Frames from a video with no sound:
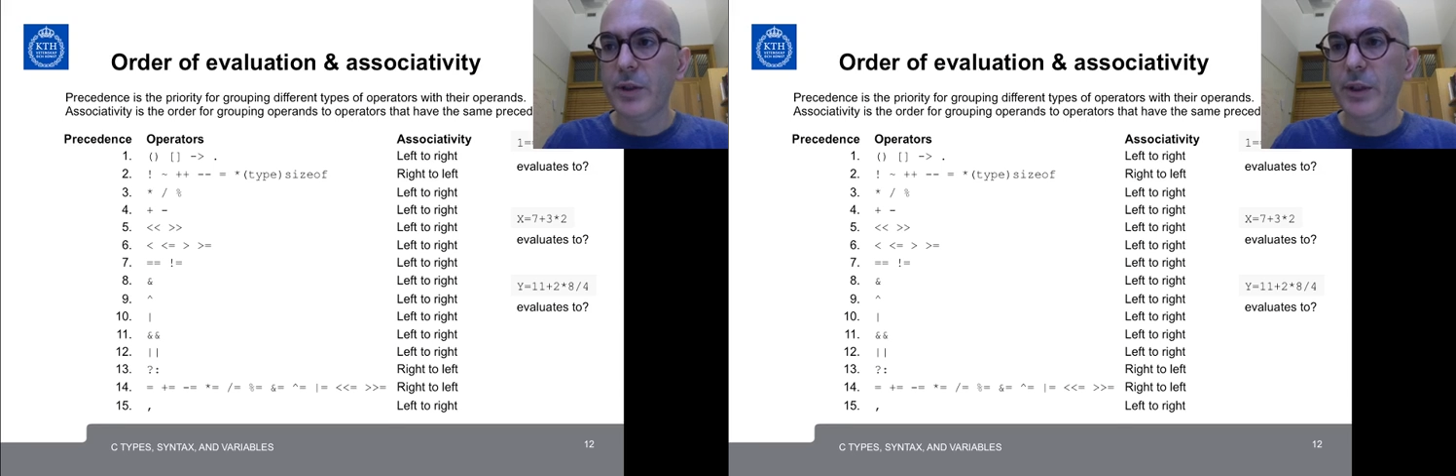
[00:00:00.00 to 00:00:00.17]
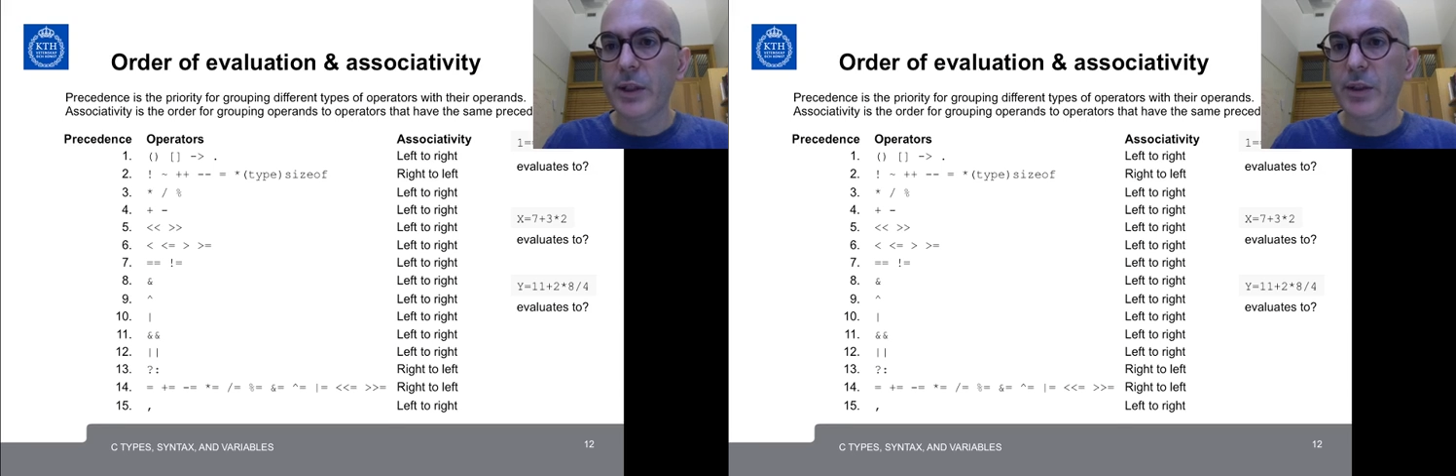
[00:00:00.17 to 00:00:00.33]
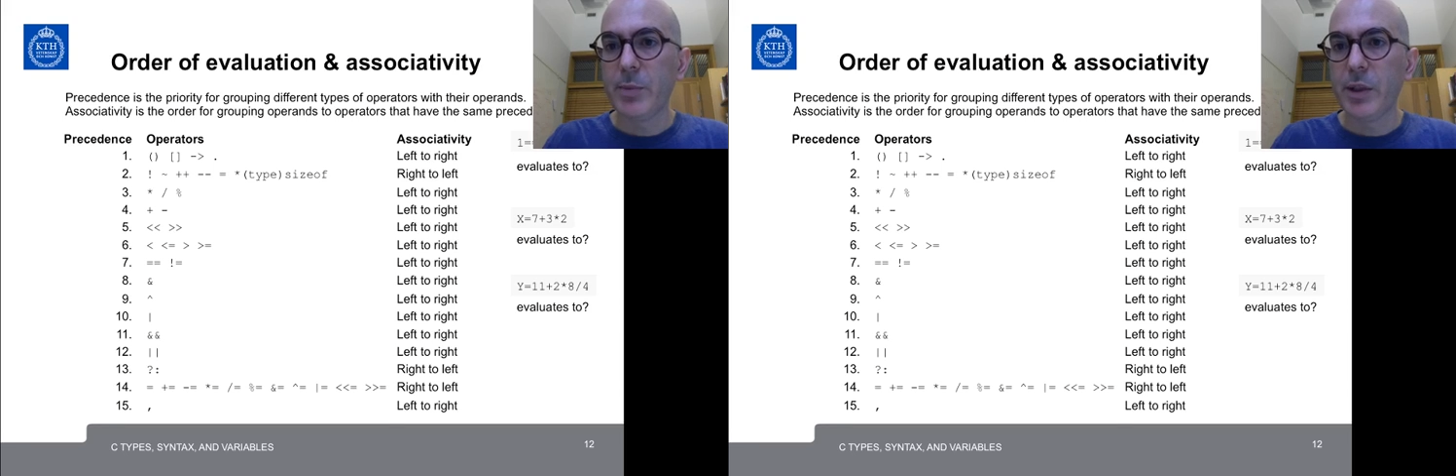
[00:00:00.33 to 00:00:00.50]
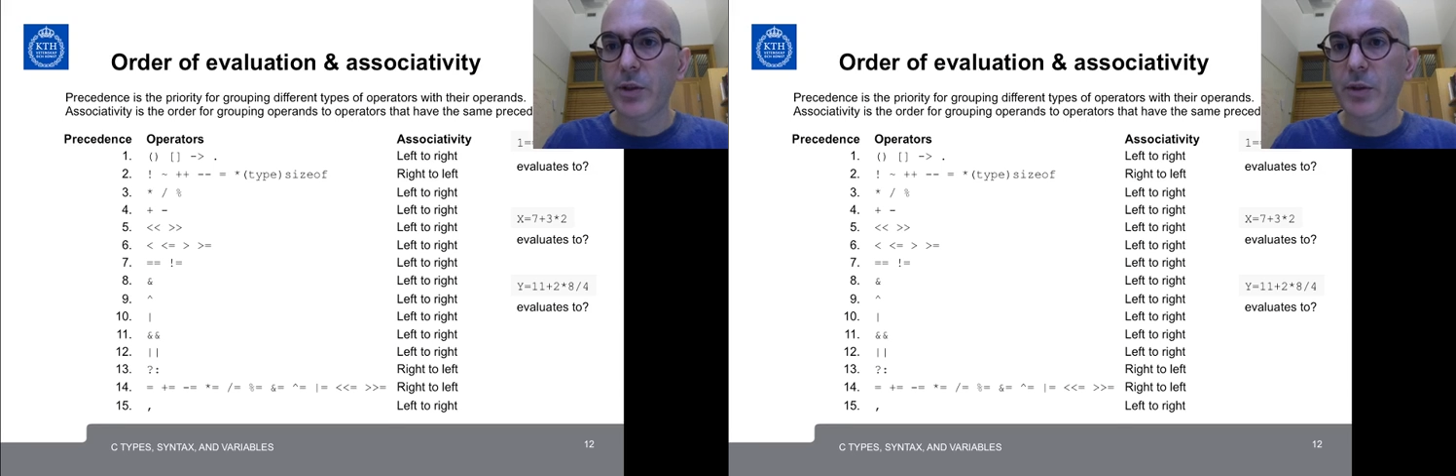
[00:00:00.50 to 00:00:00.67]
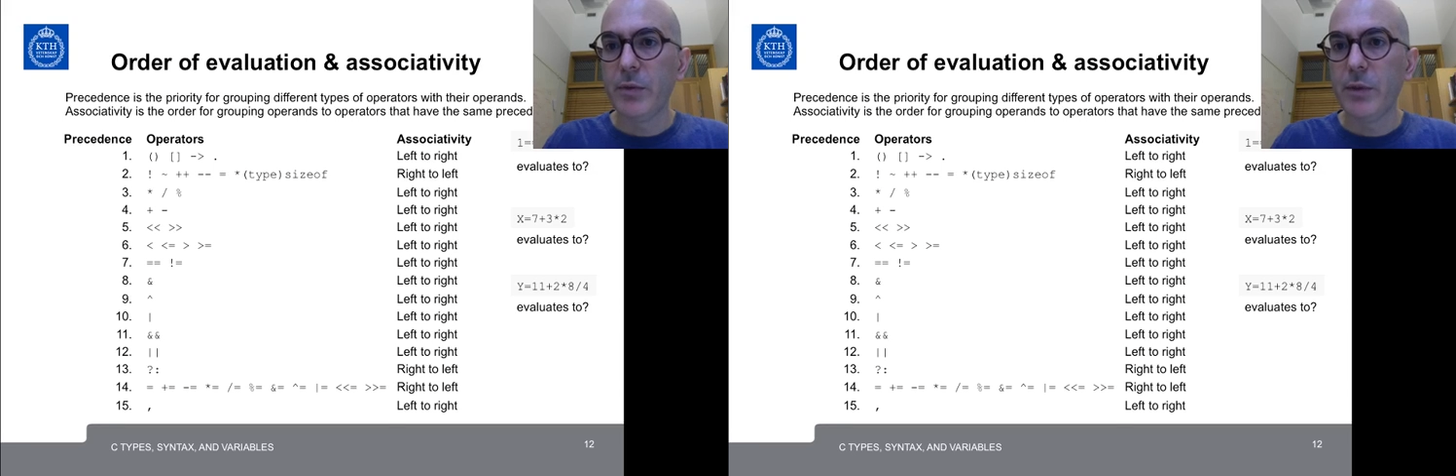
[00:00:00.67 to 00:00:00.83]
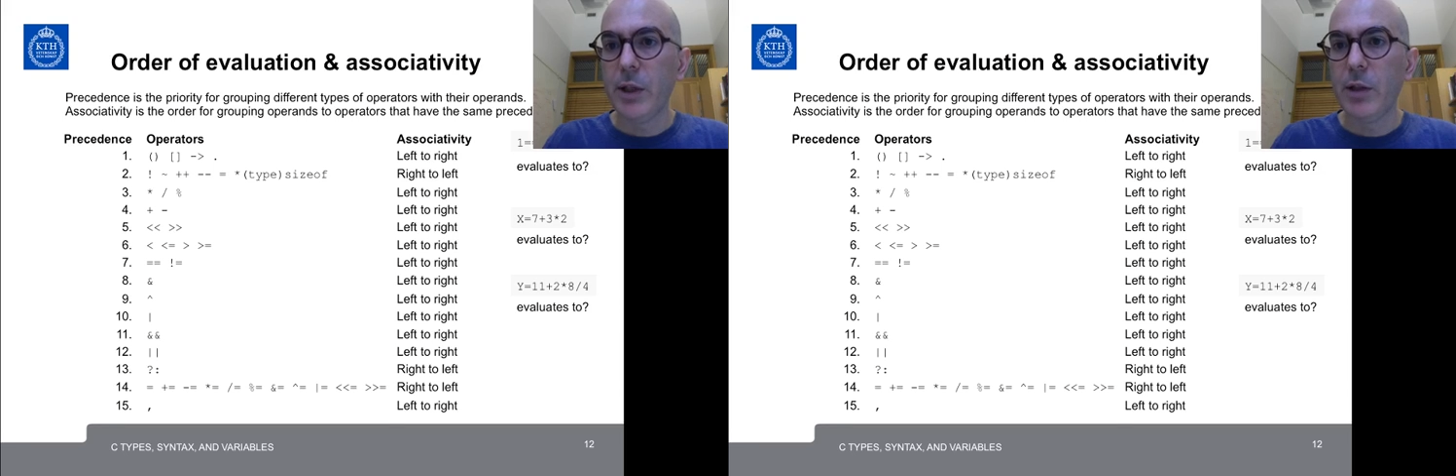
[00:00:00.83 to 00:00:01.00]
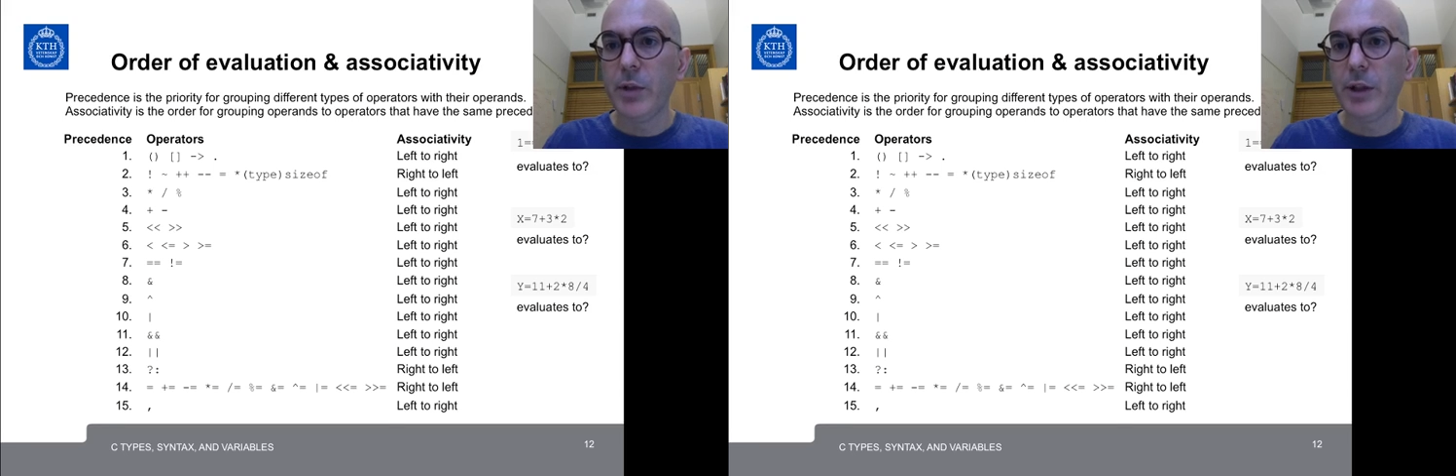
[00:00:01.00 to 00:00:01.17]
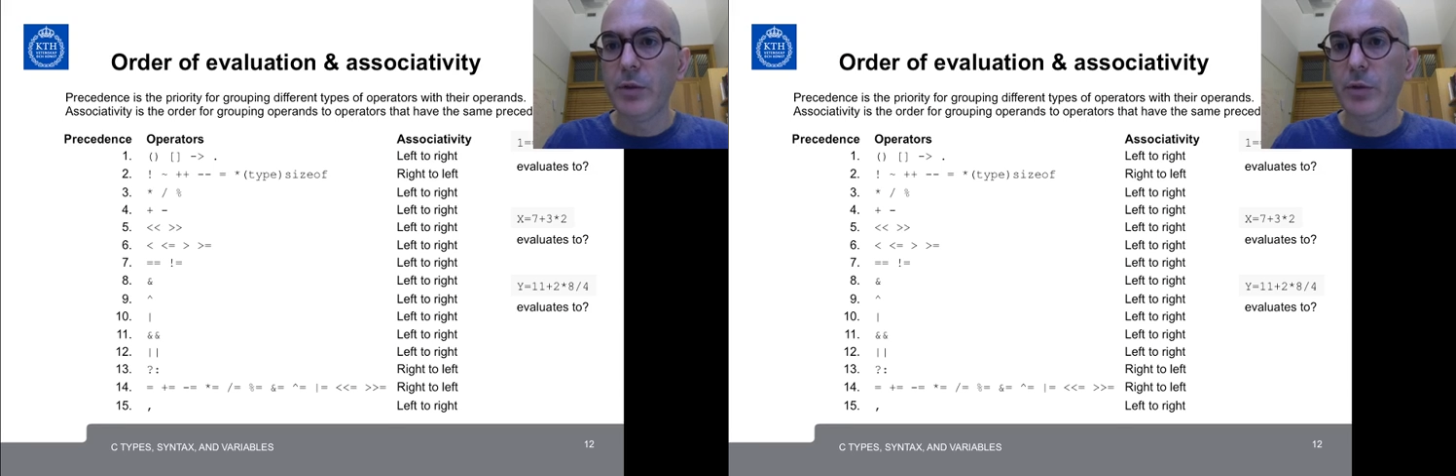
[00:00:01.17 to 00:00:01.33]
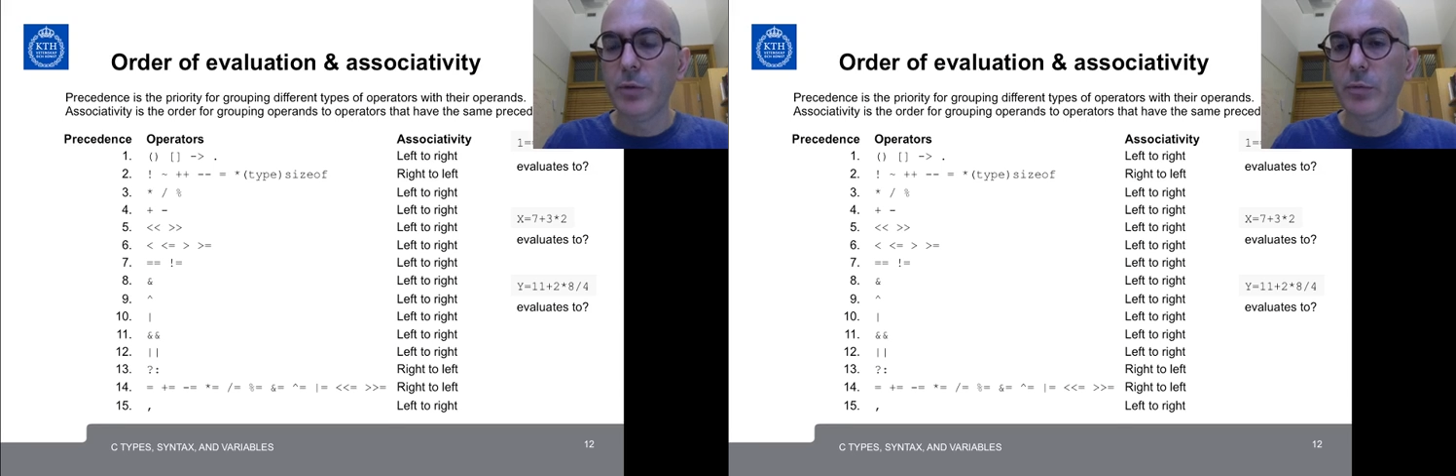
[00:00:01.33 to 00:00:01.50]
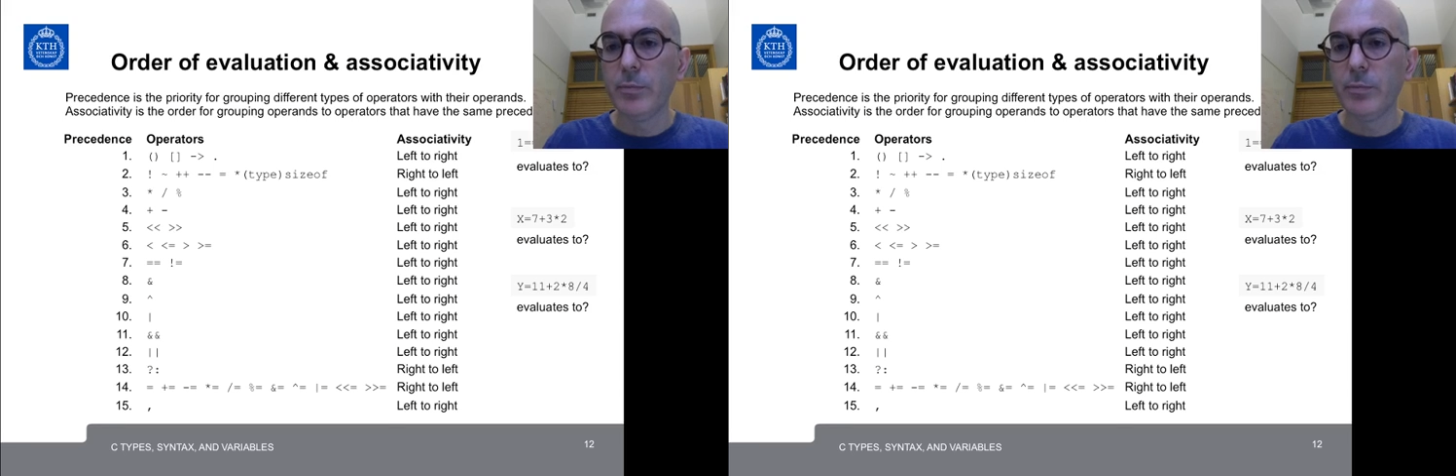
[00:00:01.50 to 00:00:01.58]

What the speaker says: expressions evaluate to?